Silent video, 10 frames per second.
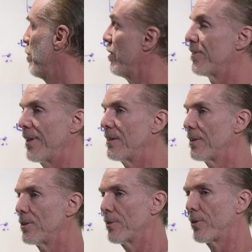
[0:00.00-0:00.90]

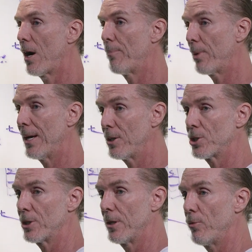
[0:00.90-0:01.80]
percentage of
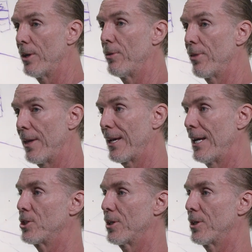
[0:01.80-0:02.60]
comprehension of what you think I